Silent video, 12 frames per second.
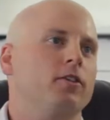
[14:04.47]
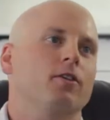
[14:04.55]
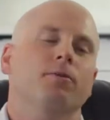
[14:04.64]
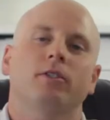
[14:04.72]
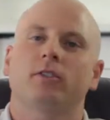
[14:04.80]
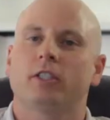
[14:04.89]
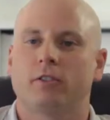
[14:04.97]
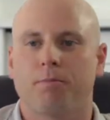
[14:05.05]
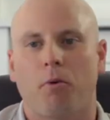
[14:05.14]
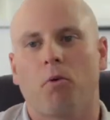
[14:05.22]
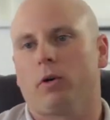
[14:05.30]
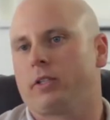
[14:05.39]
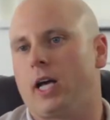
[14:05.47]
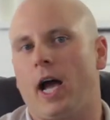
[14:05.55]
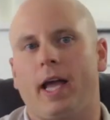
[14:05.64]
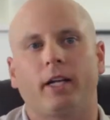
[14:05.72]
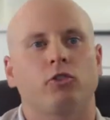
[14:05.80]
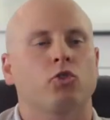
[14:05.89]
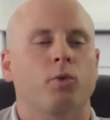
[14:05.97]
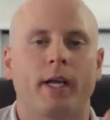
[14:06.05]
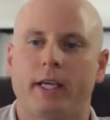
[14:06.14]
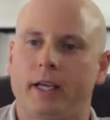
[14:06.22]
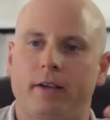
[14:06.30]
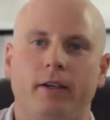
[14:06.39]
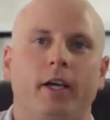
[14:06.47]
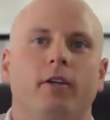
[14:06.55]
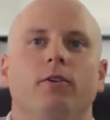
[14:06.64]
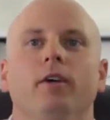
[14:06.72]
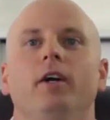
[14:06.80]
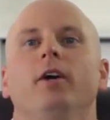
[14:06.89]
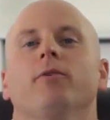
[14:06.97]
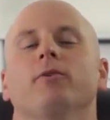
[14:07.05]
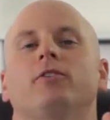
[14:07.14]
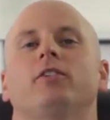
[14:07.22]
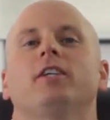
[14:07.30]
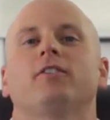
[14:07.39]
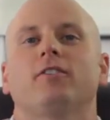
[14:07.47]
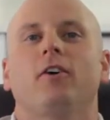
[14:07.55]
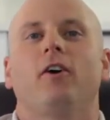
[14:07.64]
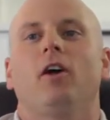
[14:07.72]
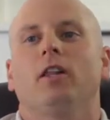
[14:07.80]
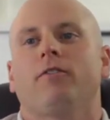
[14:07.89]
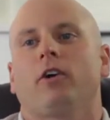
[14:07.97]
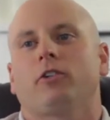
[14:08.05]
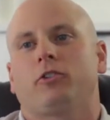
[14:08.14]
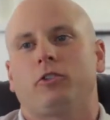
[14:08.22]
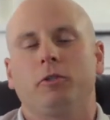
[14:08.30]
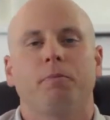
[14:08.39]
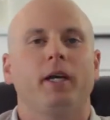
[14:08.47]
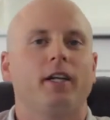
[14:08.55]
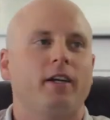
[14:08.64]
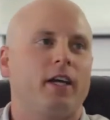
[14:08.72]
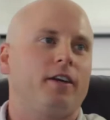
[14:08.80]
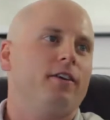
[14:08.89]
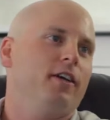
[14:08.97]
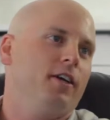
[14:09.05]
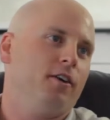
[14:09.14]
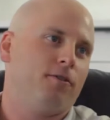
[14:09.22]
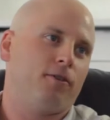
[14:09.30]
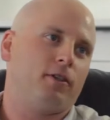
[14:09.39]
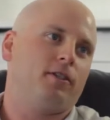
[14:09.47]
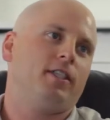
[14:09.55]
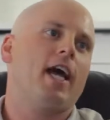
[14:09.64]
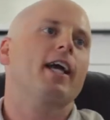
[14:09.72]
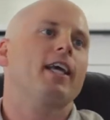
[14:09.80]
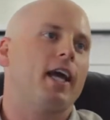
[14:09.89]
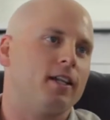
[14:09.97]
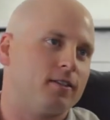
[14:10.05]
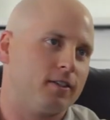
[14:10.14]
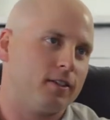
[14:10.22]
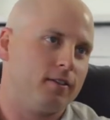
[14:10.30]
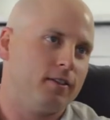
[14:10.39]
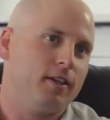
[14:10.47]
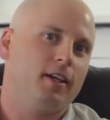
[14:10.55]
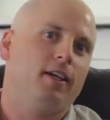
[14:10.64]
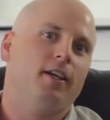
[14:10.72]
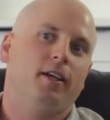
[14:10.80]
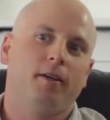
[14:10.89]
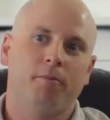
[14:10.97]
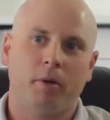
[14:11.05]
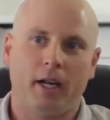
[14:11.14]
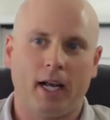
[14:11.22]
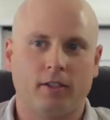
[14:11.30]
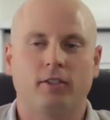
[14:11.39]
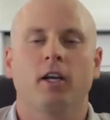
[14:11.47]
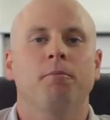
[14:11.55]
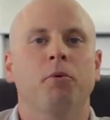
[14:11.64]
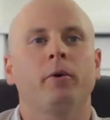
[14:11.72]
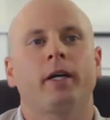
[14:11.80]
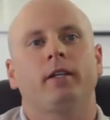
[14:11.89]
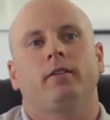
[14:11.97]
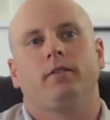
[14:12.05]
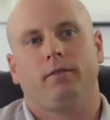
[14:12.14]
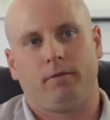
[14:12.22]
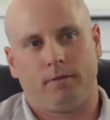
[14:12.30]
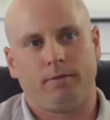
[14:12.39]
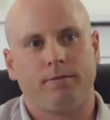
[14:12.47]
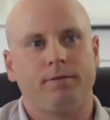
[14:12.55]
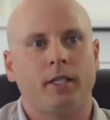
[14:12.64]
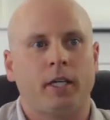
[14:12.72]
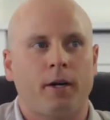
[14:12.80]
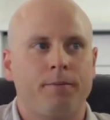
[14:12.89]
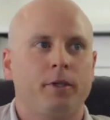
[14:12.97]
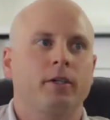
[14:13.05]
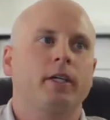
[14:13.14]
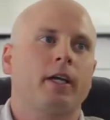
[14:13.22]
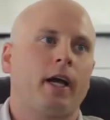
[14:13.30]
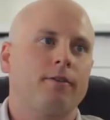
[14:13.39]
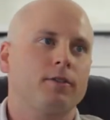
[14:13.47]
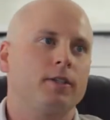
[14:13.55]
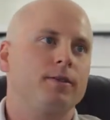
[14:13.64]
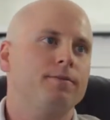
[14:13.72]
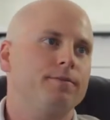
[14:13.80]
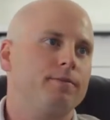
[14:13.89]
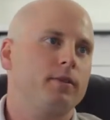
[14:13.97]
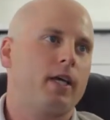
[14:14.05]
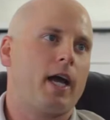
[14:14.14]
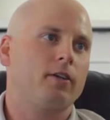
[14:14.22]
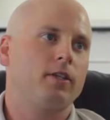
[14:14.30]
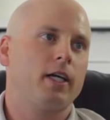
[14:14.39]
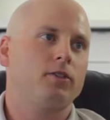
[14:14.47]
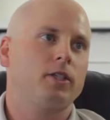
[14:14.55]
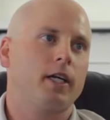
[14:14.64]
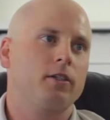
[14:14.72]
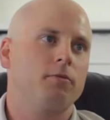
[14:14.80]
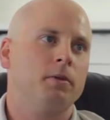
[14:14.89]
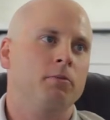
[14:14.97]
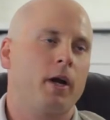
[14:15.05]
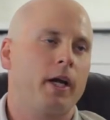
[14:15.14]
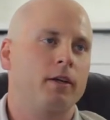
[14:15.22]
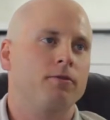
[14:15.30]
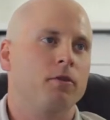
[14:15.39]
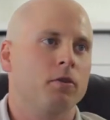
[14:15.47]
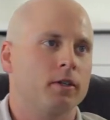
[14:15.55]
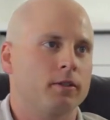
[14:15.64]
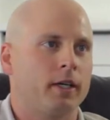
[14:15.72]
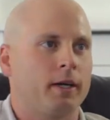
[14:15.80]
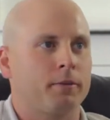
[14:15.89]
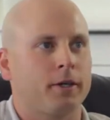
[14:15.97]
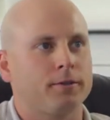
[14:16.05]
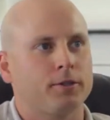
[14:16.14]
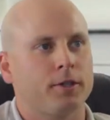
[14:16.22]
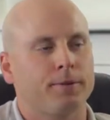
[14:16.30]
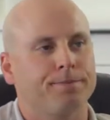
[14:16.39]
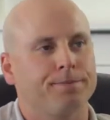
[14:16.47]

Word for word: It'll resist poor diet, drinking. It'll resist all of our stupidity for decades. But at some point, you know, you're going to have to cash that check. You've been writing for a long time there, so.